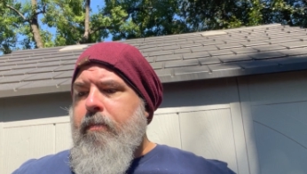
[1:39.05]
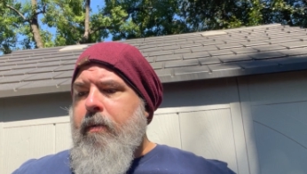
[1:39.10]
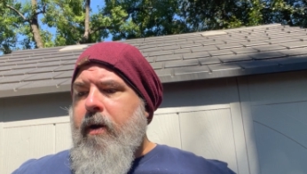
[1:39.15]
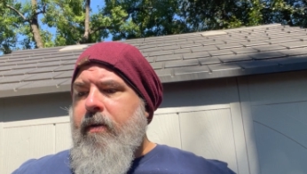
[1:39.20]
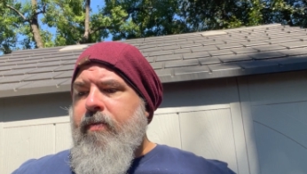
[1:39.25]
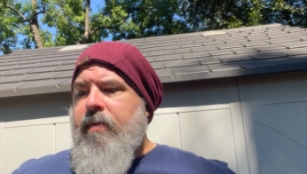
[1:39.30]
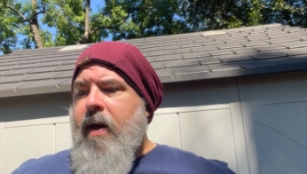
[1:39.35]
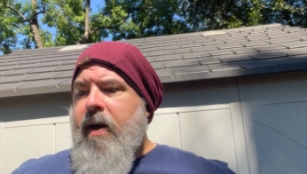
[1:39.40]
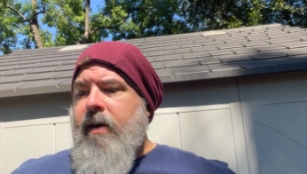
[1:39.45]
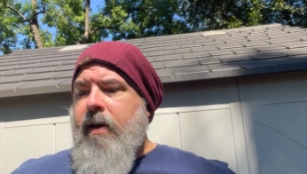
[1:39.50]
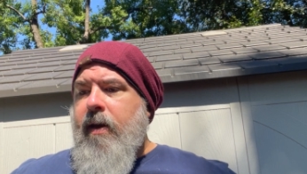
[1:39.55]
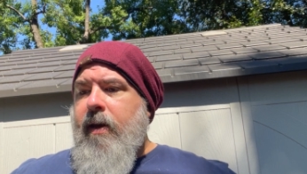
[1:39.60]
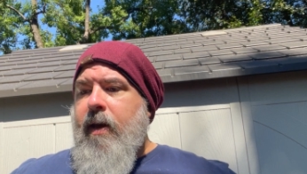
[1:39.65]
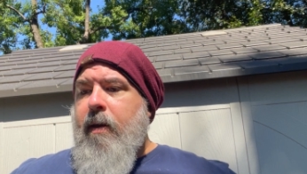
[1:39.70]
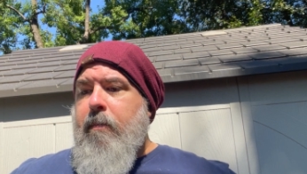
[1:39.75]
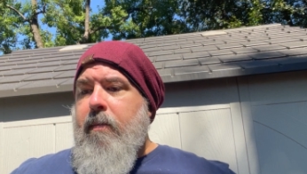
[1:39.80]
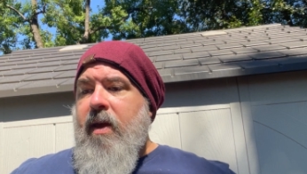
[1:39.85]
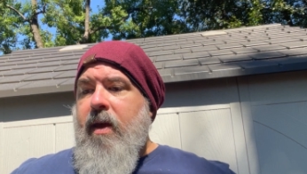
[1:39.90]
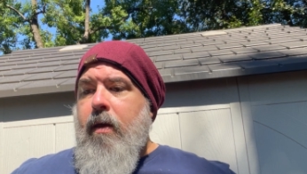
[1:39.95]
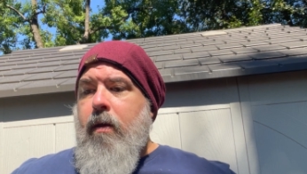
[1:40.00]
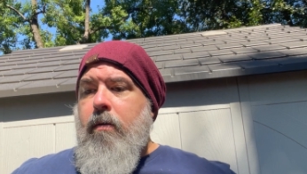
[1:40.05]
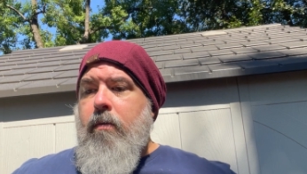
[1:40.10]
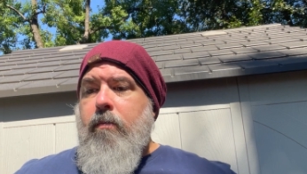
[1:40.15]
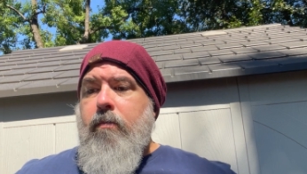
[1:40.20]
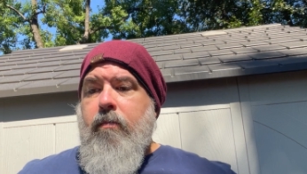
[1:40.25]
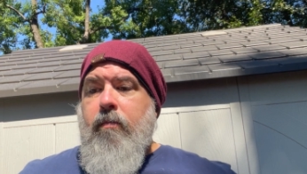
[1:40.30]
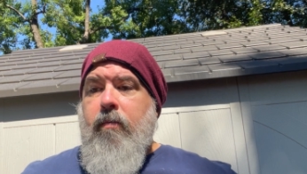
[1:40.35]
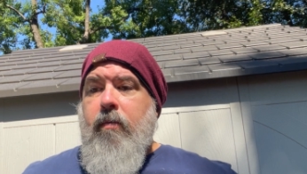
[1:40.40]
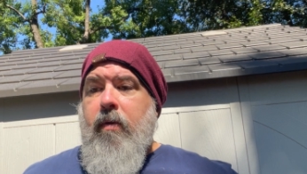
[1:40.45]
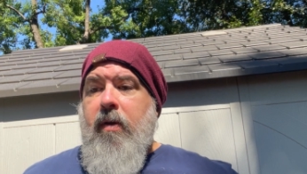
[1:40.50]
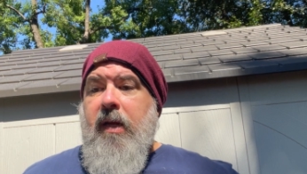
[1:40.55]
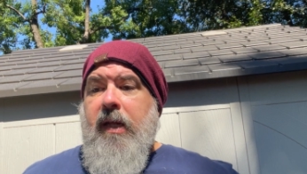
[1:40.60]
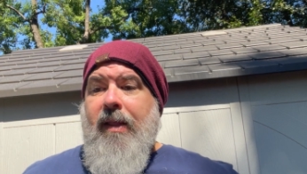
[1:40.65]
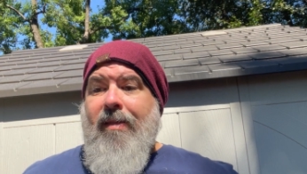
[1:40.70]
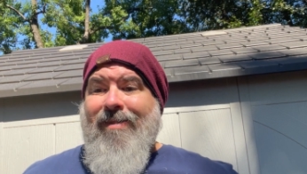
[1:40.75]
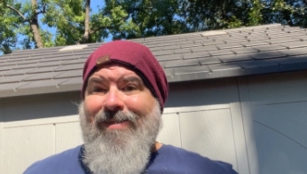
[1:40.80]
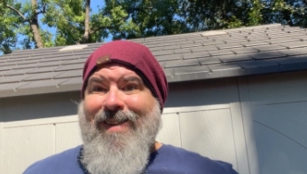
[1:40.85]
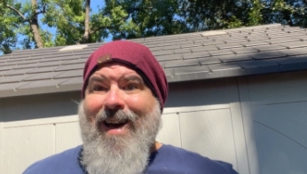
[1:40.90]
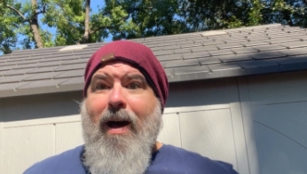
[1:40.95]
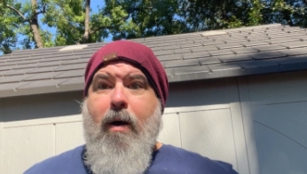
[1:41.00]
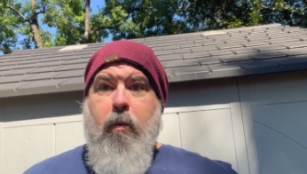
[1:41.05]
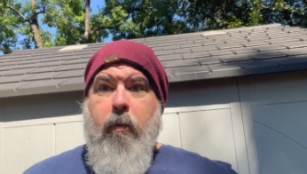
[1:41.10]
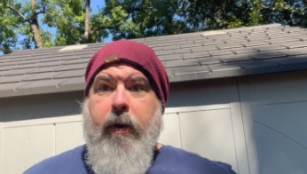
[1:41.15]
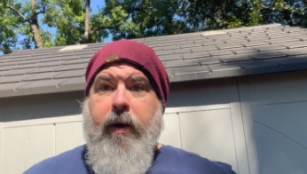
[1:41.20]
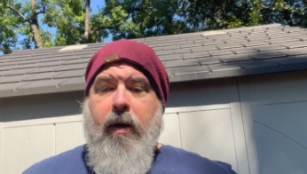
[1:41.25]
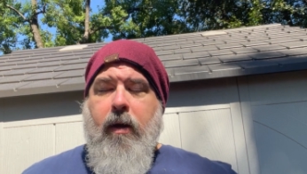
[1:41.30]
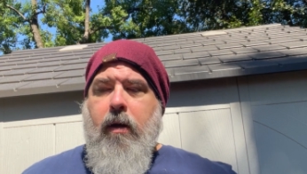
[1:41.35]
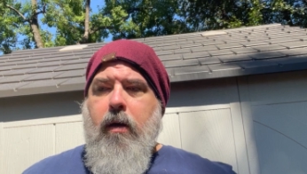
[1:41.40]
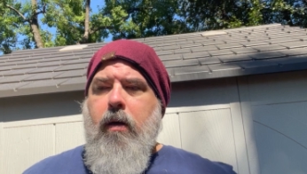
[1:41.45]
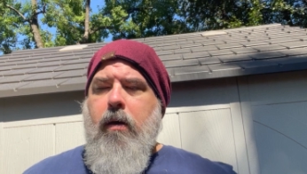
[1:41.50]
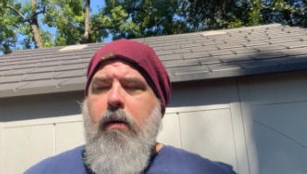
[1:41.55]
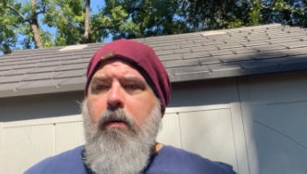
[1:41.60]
but that could get me in that week,